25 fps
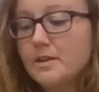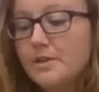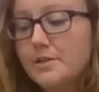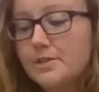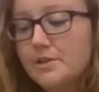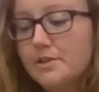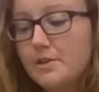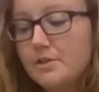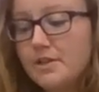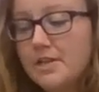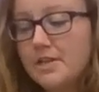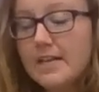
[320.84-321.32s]

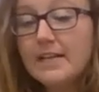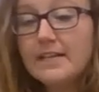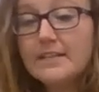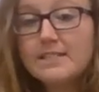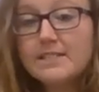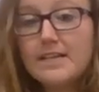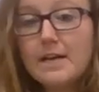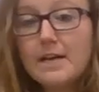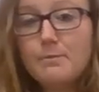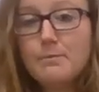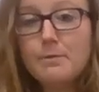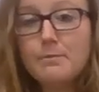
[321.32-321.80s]
So the next
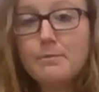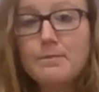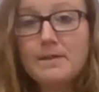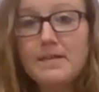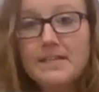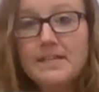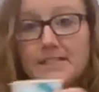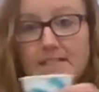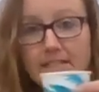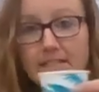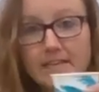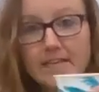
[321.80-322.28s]
step would be
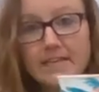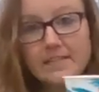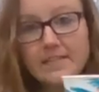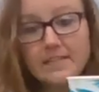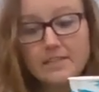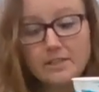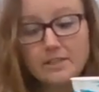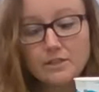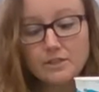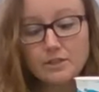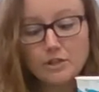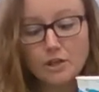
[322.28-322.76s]
to take
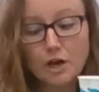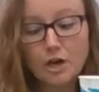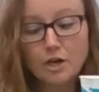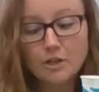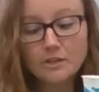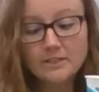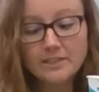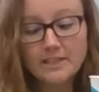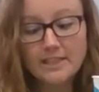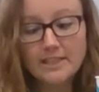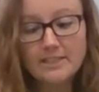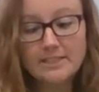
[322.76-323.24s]
this
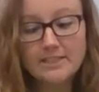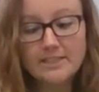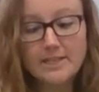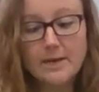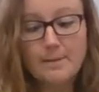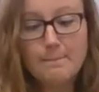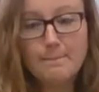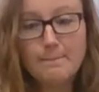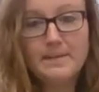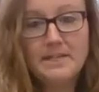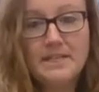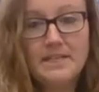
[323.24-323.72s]
salt and
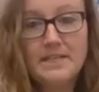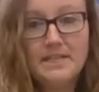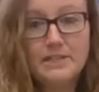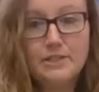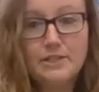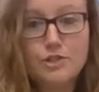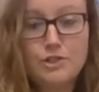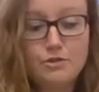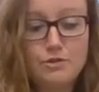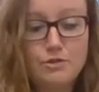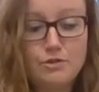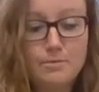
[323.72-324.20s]
dump it
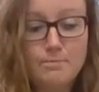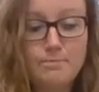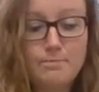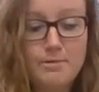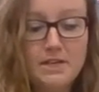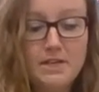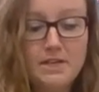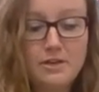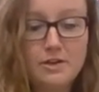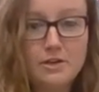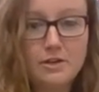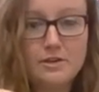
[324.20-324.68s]
into the
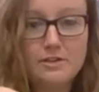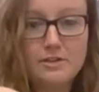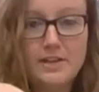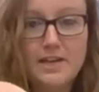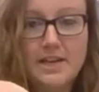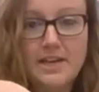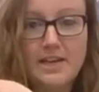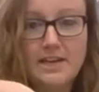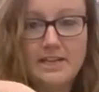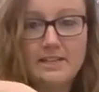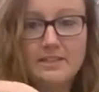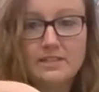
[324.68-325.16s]
beaker
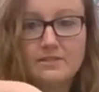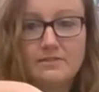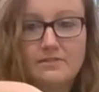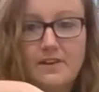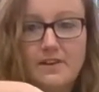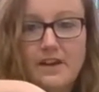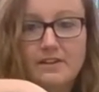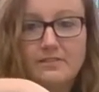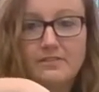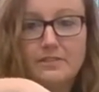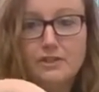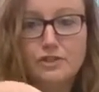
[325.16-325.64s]
that has
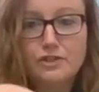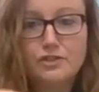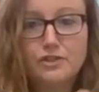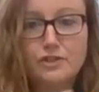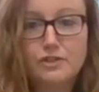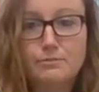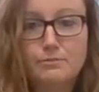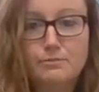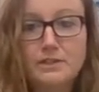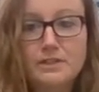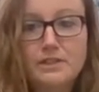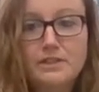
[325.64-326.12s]

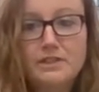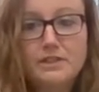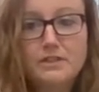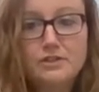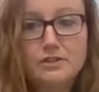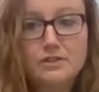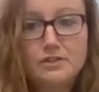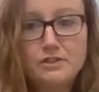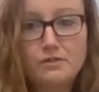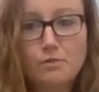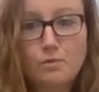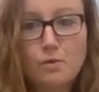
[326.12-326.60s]
500
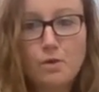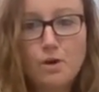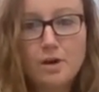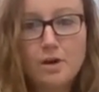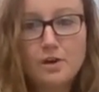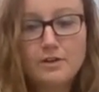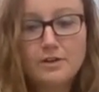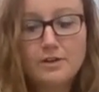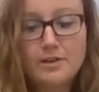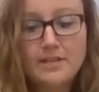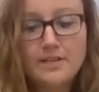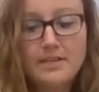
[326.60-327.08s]
milliliters of
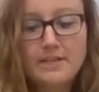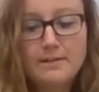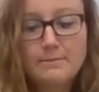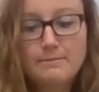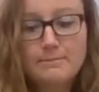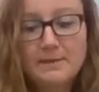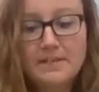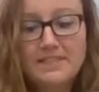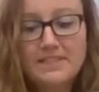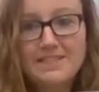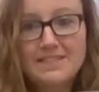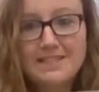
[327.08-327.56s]
water in it,
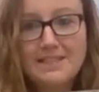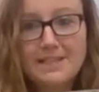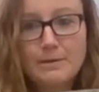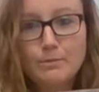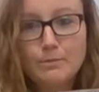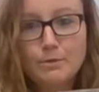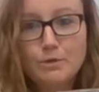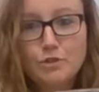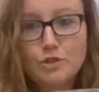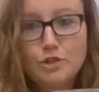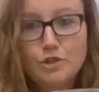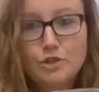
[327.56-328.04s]
but it's
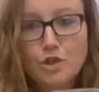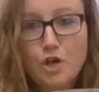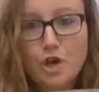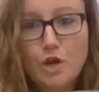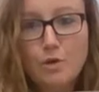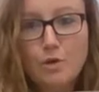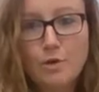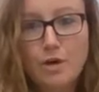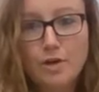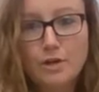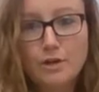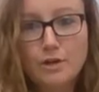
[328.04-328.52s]
labeled
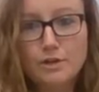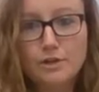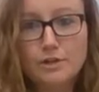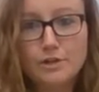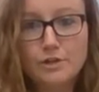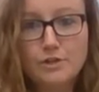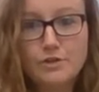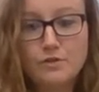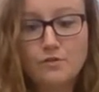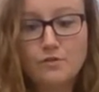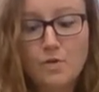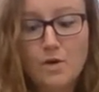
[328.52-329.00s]
salt water.
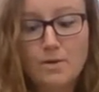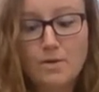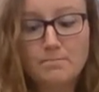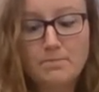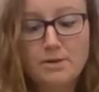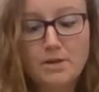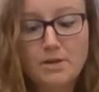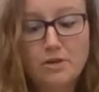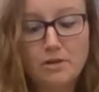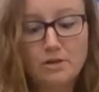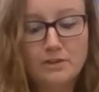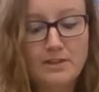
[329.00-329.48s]
So you have one
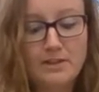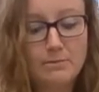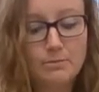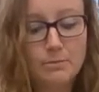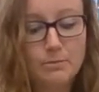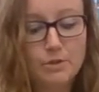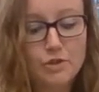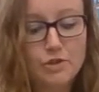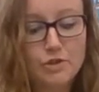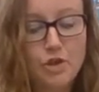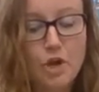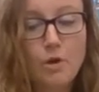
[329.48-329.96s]
beaker
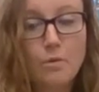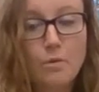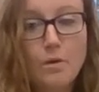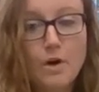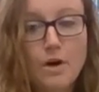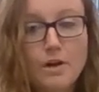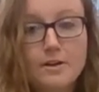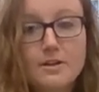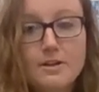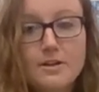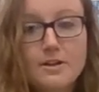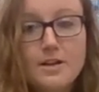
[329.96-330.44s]
labeled salt
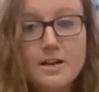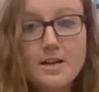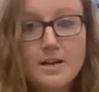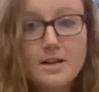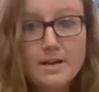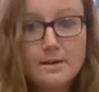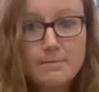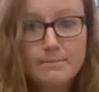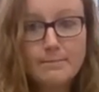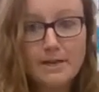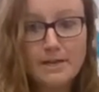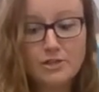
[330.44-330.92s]
water.
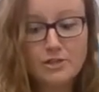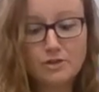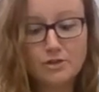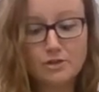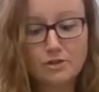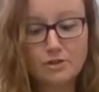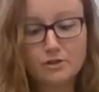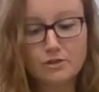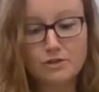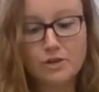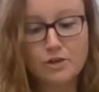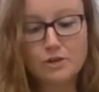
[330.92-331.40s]
Make sure
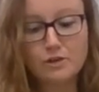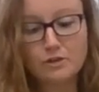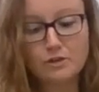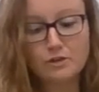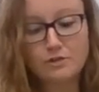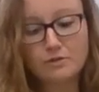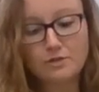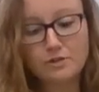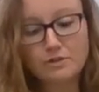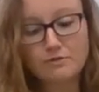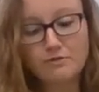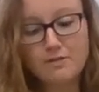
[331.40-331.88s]
the salt
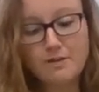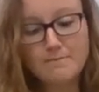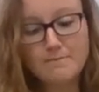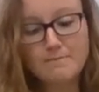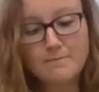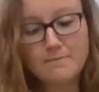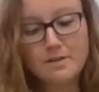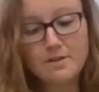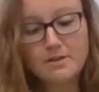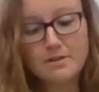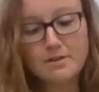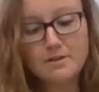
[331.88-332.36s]
goes in the right
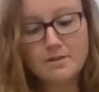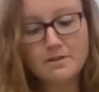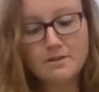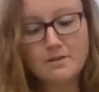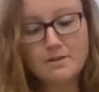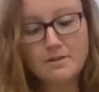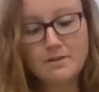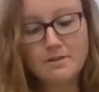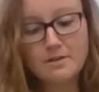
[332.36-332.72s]
beaker.